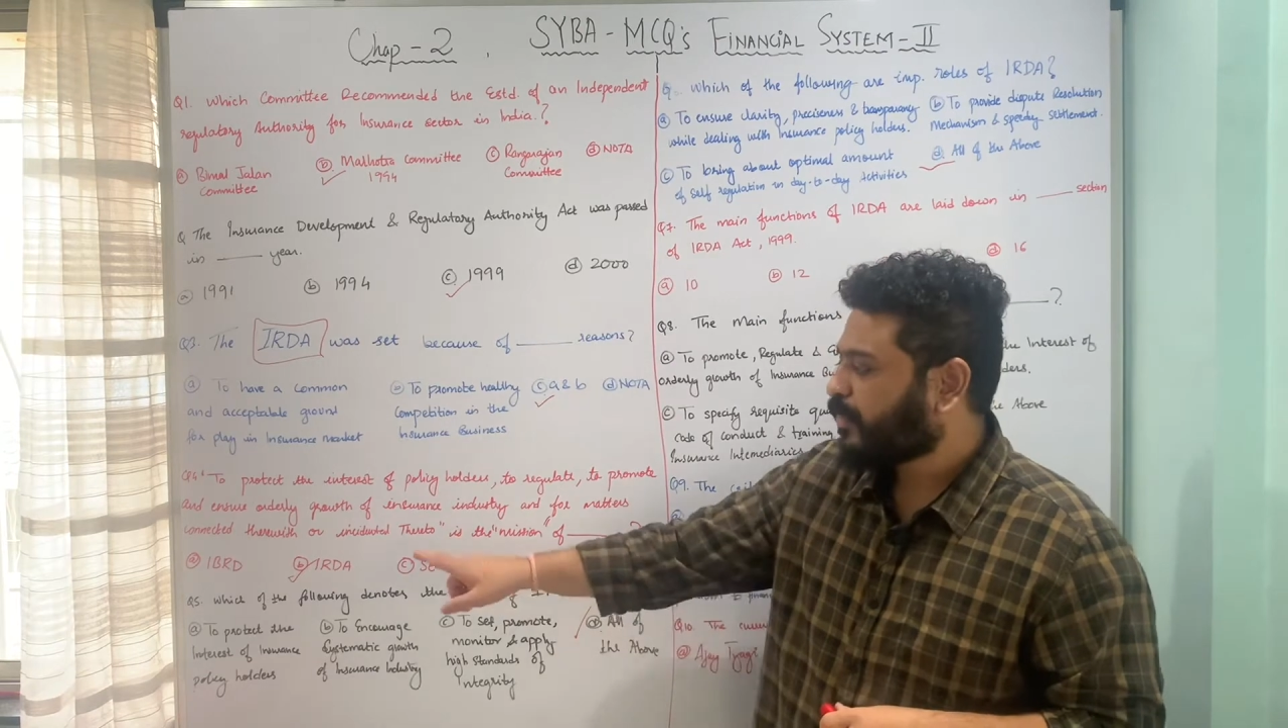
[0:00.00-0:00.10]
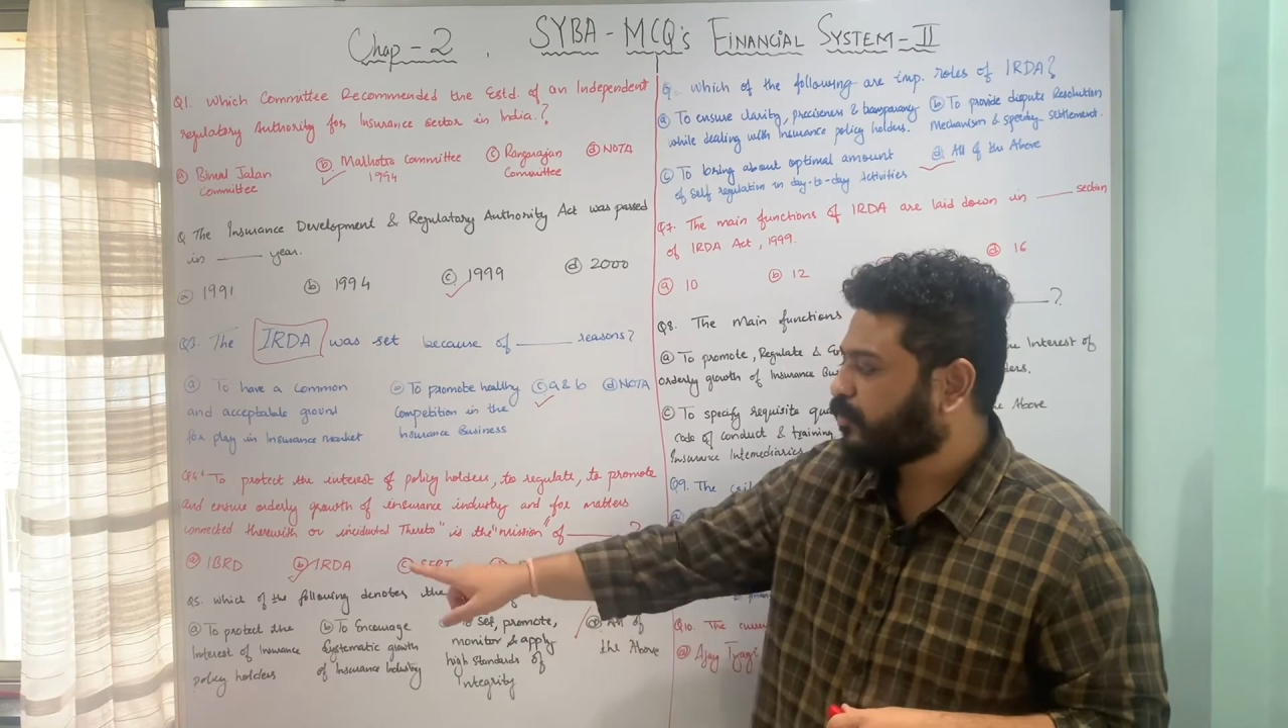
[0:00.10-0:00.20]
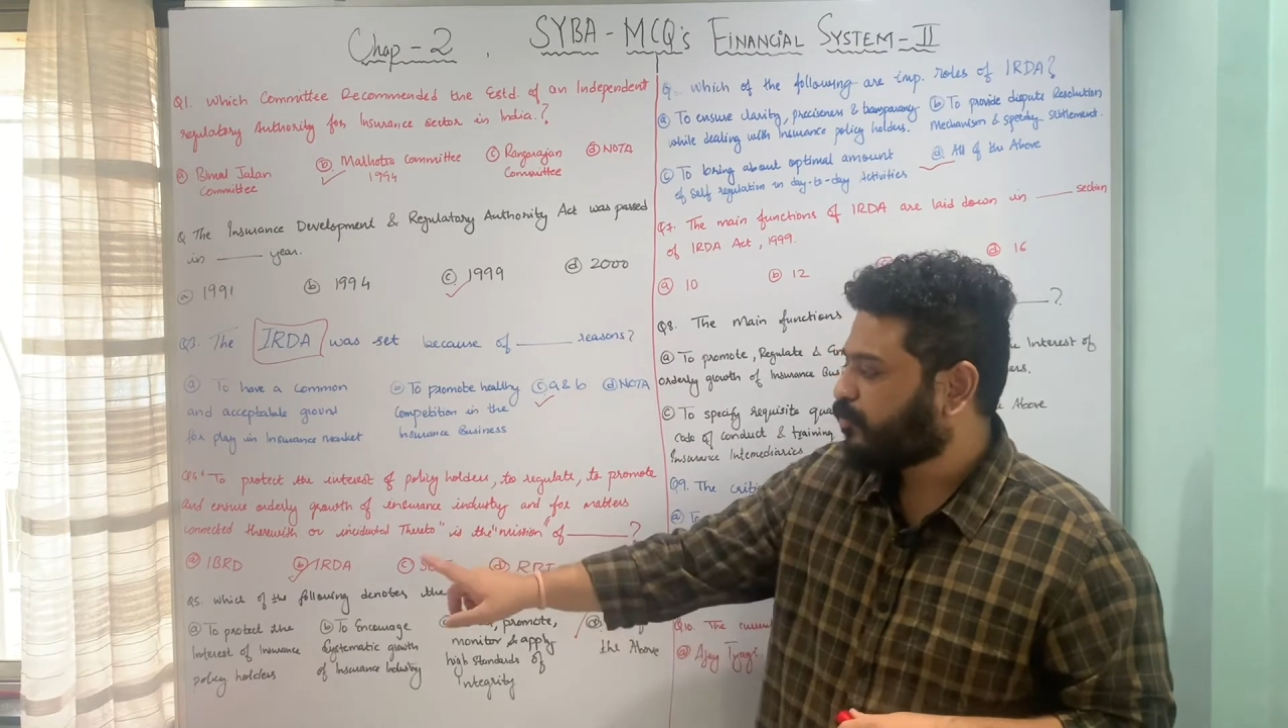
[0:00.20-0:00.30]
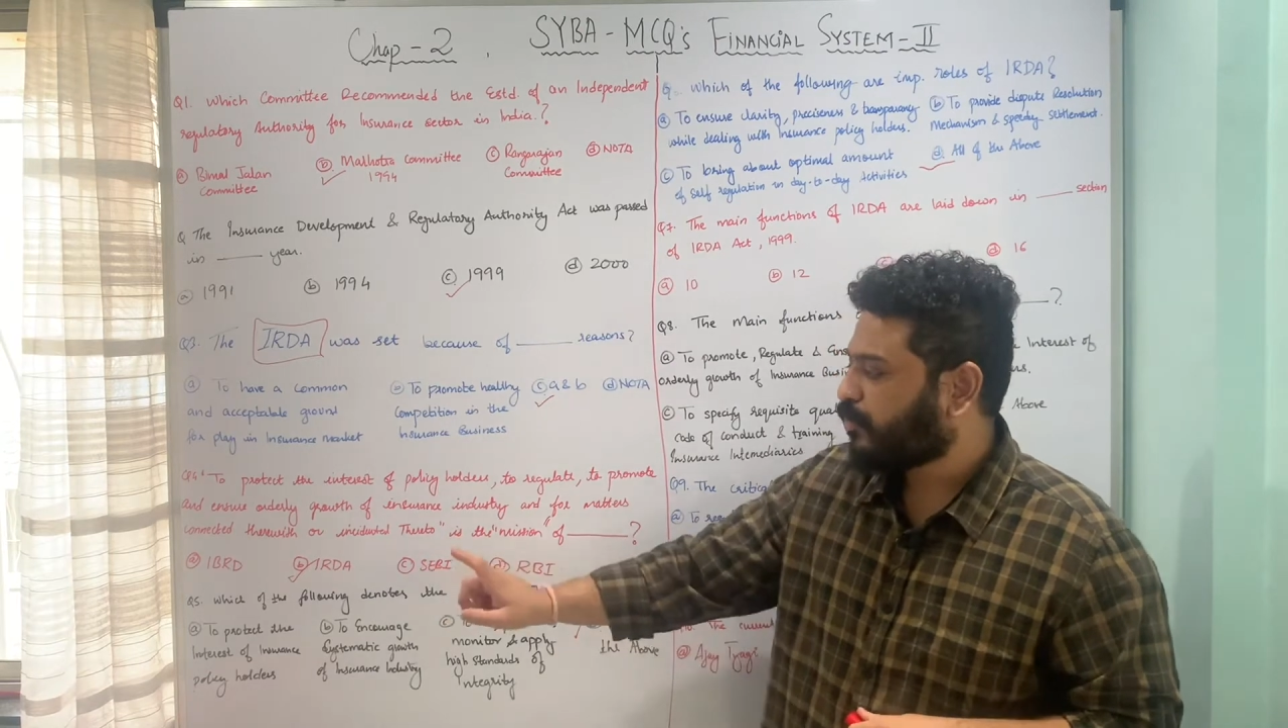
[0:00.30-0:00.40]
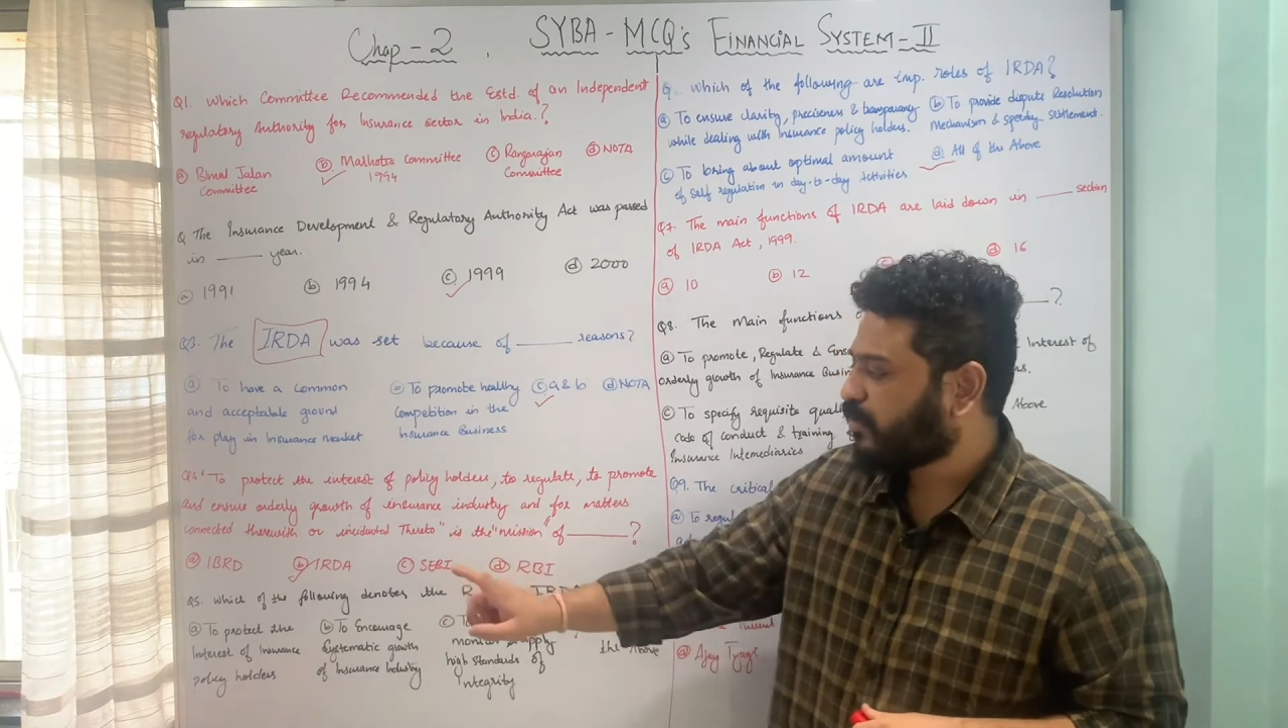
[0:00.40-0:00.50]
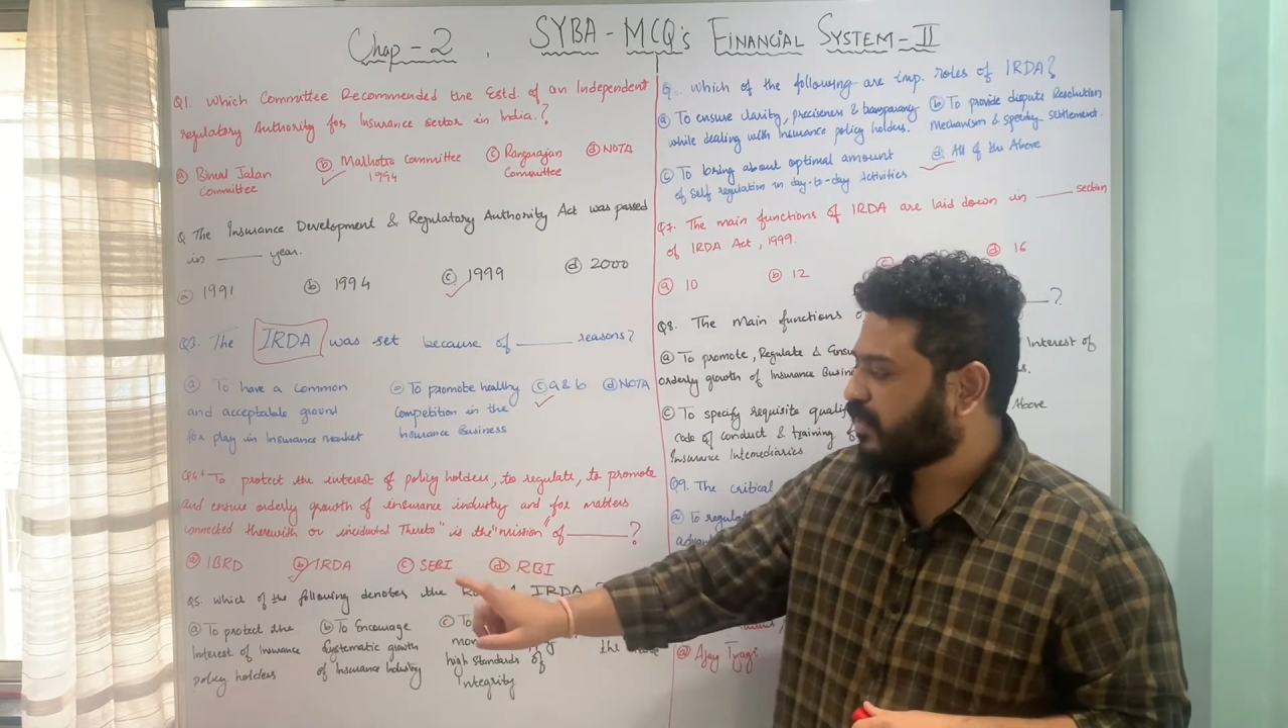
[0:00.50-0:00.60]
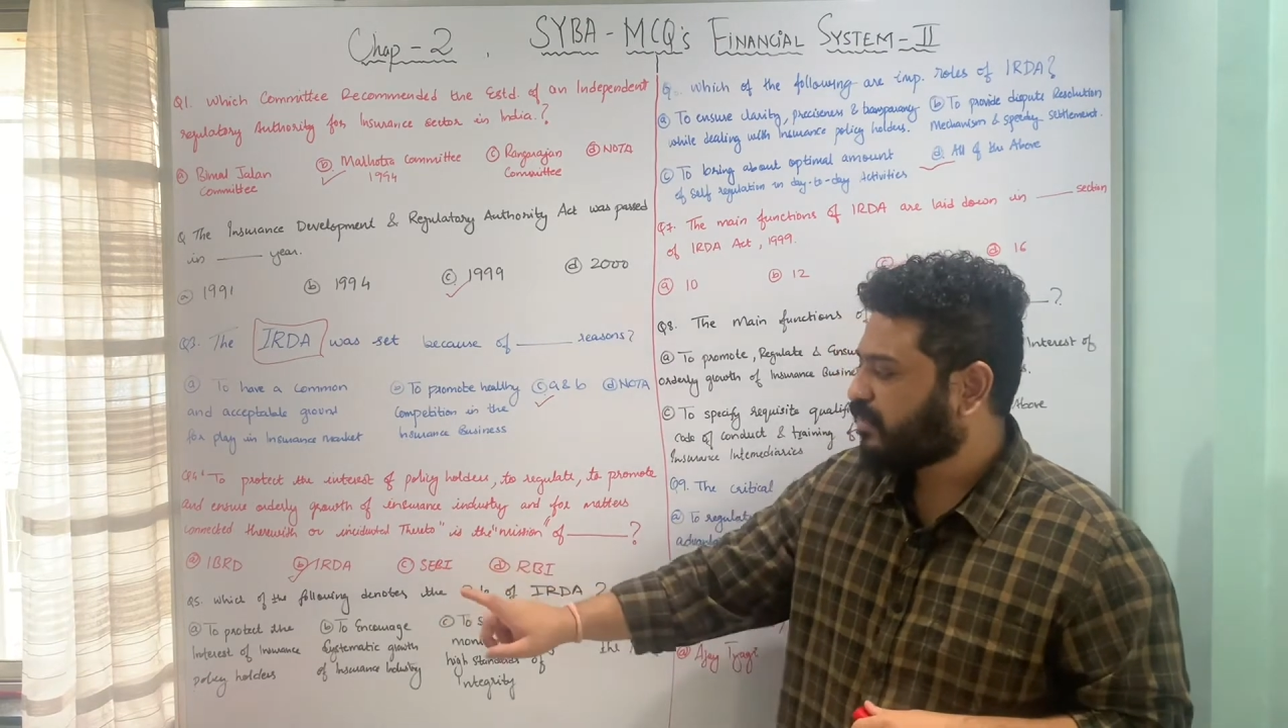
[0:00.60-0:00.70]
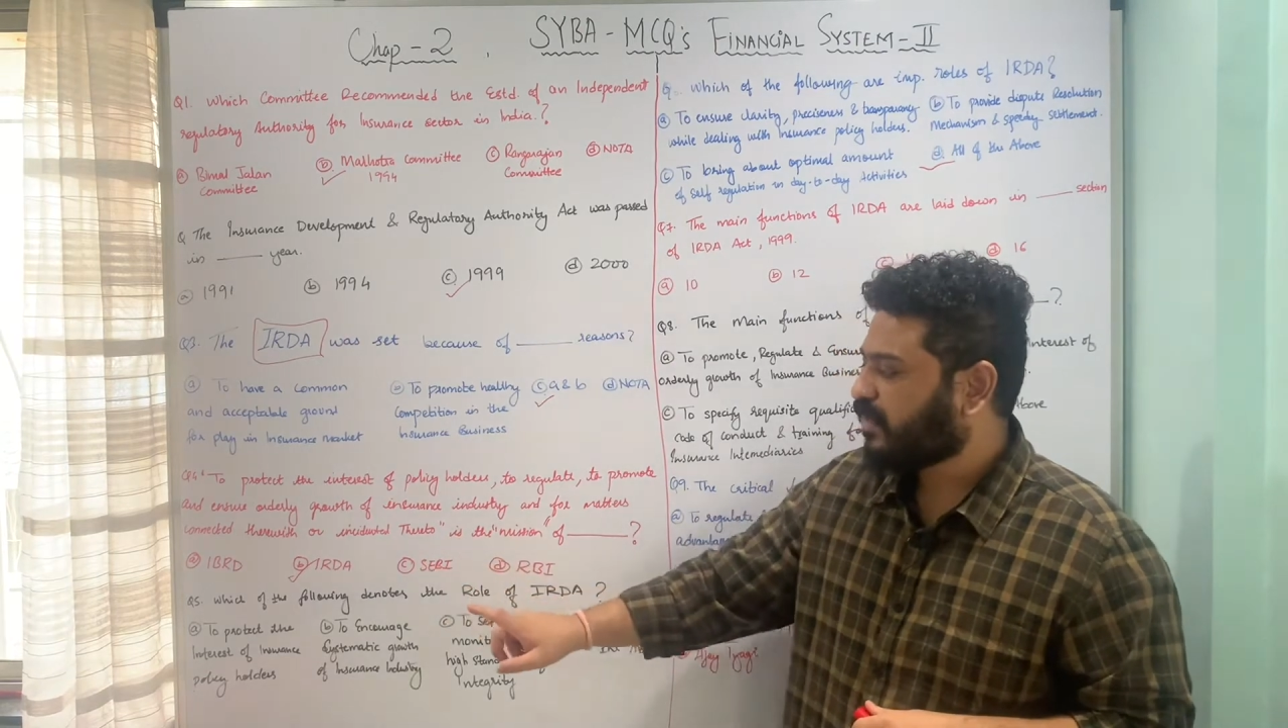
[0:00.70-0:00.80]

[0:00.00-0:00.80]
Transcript: to protect the